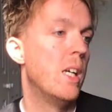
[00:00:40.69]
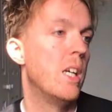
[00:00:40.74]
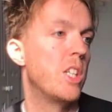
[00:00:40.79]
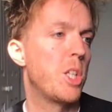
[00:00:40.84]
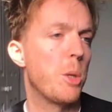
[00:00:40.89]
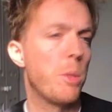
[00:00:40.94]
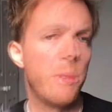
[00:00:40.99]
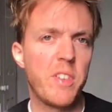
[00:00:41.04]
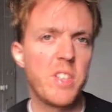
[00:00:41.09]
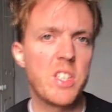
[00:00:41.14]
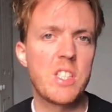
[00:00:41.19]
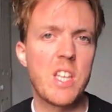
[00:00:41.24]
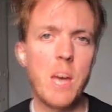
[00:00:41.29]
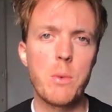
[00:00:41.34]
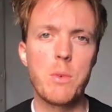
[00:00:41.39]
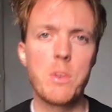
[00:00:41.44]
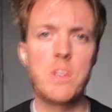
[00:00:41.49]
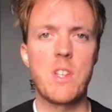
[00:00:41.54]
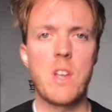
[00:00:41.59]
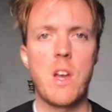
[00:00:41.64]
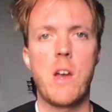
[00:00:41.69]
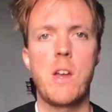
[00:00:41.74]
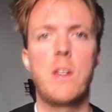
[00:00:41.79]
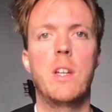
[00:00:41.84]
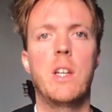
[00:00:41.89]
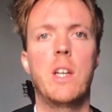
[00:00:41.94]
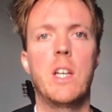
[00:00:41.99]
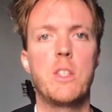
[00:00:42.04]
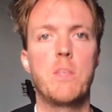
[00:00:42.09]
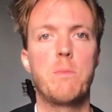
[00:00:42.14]
Some of his sound
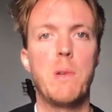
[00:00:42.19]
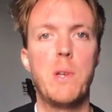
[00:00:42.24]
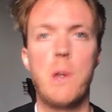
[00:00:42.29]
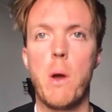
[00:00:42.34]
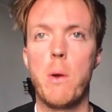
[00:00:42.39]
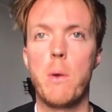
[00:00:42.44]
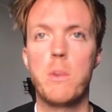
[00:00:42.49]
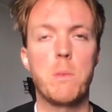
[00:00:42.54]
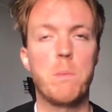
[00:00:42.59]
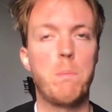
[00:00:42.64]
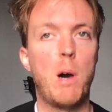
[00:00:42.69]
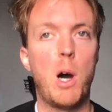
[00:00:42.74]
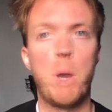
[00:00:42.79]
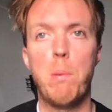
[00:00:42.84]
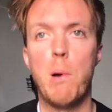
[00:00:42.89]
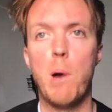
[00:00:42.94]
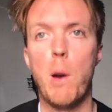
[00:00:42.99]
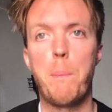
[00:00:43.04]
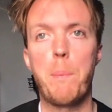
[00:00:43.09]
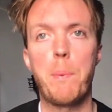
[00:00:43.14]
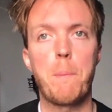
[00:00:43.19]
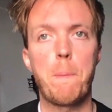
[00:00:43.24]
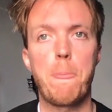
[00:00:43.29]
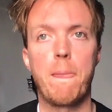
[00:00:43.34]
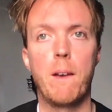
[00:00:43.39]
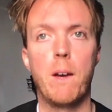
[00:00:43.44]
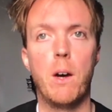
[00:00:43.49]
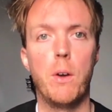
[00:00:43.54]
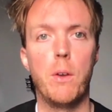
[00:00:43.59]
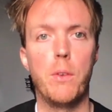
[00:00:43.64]
design has been known to pop up
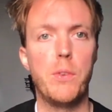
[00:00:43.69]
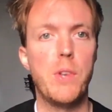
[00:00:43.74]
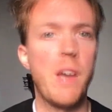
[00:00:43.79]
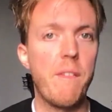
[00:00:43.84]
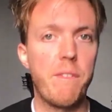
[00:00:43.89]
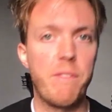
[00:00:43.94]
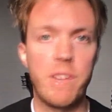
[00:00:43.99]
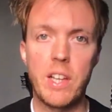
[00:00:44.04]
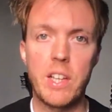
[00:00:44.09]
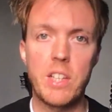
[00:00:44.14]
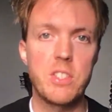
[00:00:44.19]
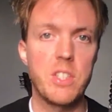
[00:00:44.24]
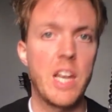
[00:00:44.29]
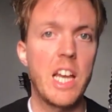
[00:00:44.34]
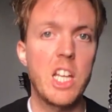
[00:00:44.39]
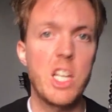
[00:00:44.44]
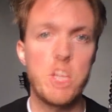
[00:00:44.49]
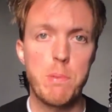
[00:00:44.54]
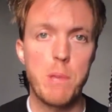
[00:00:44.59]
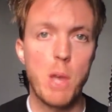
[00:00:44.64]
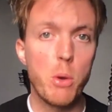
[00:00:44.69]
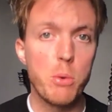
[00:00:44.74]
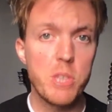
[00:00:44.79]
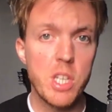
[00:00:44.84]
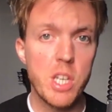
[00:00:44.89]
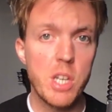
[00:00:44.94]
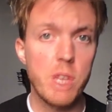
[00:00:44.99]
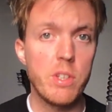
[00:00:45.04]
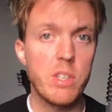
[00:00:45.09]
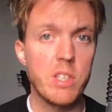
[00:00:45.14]
on Netflix and HBO
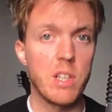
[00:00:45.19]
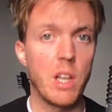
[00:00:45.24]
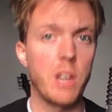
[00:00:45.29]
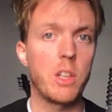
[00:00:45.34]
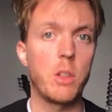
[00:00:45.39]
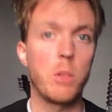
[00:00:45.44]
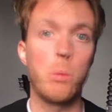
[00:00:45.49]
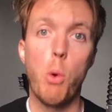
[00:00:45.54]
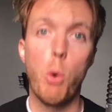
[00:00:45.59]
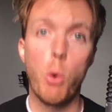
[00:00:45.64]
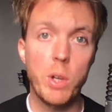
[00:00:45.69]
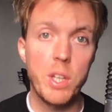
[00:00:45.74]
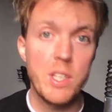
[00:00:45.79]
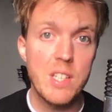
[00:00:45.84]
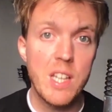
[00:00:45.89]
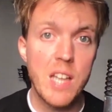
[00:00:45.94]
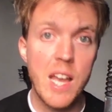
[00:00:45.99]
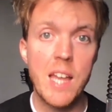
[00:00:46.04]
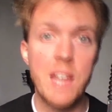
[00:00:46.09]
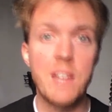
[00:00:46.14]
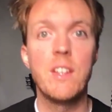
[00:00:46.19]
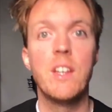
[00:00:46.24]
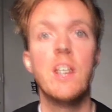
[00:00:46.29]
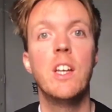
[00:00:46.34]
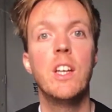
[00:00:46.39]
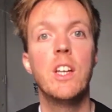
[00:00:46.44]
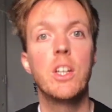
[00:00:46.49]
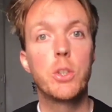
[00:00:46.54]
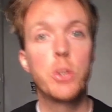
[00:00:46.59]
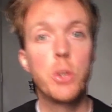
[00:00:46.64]
series like The Walking Dead,
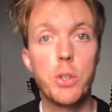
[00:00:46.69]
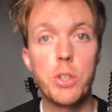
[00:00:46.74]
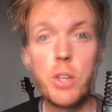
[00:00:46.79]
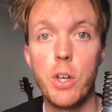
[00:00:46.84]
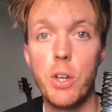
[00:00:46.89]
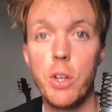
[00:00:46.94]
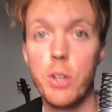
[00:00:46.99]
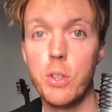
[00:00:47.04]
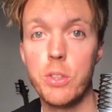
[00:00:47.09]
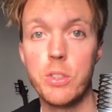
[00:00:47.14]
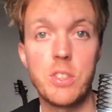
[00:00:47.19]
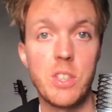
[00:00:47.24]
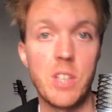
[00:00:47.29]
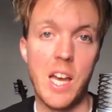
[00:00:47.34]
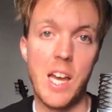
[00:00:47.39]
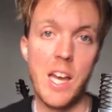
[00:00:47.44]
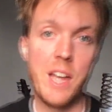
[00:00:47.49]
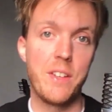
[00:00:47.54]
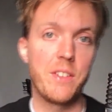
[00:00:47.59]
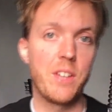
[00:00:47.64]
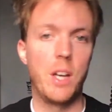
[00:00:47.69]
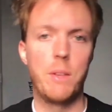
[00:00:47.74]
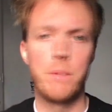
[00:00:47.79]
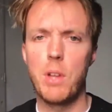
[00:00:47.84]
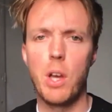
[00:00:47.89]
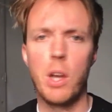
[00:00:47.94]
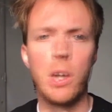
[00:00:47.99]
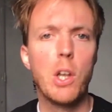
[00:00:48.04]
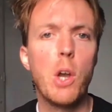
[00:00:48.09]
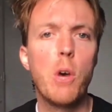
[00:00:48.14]
Good Girls, and
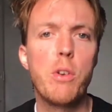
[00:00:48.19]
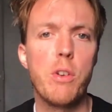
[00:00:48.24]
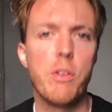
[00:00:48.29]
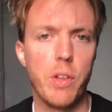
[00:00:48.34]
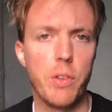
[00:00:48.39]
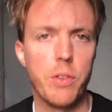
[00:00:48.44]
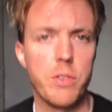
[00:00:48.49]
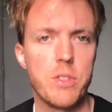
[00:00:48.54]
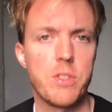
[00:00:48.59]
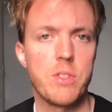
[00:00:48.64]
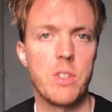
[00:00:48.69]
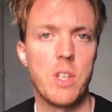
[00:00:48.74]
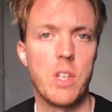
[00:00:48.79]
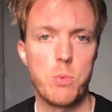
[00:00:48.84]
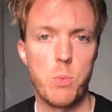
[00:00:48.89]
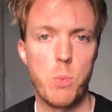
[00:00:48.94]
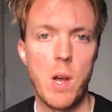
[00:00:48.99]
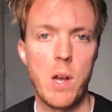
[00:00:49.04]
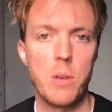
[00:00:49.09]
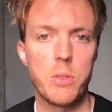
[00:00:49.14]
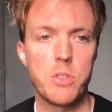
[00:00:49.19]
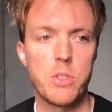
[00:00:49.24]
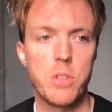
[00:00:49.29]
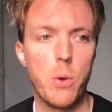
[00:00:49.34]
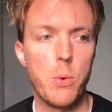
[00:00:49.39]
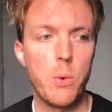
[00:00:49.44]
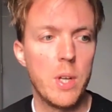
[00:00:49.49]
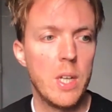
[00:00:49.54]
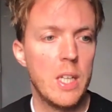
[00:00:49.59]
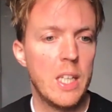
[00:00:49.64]
a load of others as well.
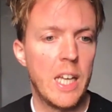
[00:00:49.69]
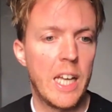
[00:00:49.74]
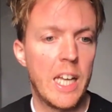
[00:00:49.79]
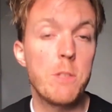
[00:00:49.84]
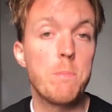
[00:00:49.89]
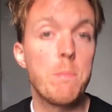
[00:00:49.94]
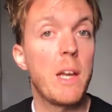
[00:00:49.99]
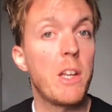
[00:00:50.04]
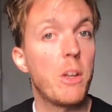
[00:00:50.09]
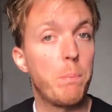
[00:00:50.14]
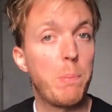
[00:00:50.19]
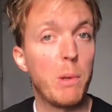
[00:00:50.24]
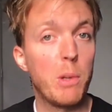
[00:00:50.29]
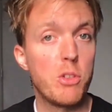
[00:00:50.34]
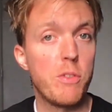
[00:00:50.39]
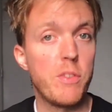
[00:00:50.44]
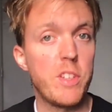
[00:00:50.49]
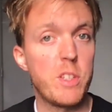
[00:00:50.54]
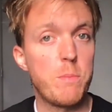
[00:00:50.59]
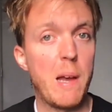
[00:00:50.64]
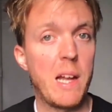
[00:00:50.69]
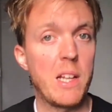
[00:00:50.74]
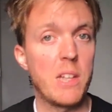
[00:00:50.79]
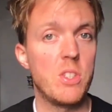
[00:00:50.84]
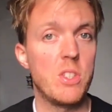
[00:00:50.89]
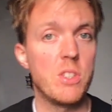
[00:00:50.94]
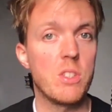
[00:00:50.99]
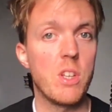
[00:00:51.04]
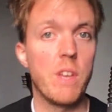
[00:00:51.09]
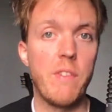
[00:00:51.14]
So he's made a bunch of his
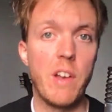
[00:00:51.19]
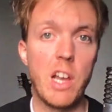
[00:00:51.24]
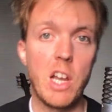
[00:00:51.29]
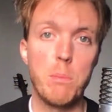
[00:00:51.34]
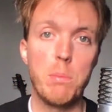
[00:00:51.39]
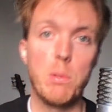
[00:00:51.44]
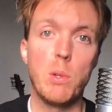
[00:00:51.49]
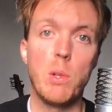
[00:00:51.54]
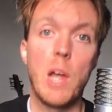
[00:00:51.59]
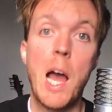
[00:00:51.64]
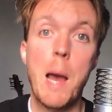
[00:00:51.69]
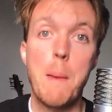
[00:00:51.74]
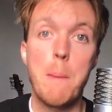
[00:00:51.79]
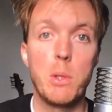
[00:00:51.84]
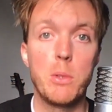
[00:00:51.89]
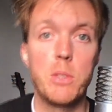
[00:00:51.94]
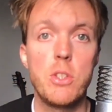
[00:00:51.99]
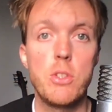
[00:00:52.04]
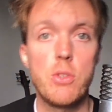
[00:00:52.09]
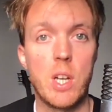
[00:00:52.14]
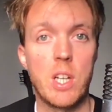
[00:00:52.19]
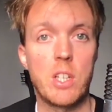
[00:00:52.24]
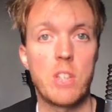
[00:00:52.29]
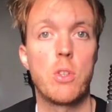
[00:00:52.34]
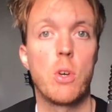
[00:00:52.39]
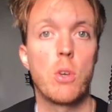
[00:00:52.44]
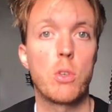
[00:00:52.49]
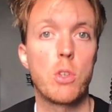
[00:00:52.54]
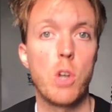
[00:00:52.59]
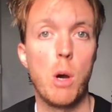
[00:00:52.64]
patches available at
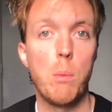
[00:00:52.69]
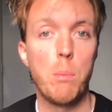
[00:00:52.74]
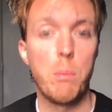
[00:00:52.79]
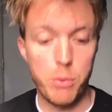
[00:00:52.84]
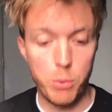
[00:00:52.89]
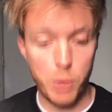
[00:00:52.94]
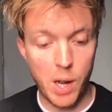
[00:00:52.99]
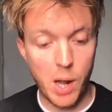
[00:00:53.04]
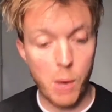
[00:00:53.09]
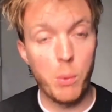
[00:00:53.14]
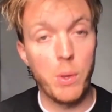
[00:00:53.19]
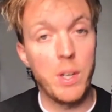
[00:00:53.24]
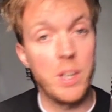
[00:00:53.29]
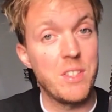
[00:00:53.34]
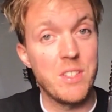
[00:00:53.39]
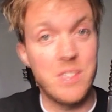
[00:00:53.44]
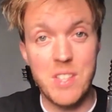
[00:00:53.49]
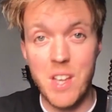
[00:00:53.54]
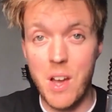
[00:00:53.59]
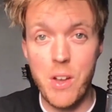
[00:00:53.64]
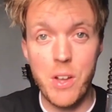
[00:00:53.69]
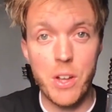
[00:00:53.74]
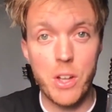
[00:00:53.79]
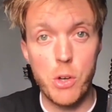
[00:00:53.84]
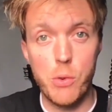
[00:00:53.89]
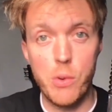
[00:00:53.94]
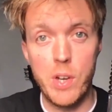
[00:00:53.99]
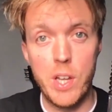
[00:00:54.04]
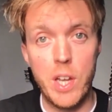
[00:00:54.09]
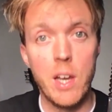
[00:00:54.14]
multitracks.com throughout his entire
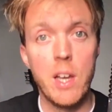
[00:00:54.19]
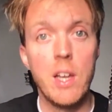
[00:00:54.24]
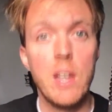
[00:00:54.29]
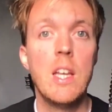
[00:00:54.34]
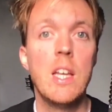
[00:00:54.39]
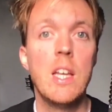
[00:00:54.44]
career.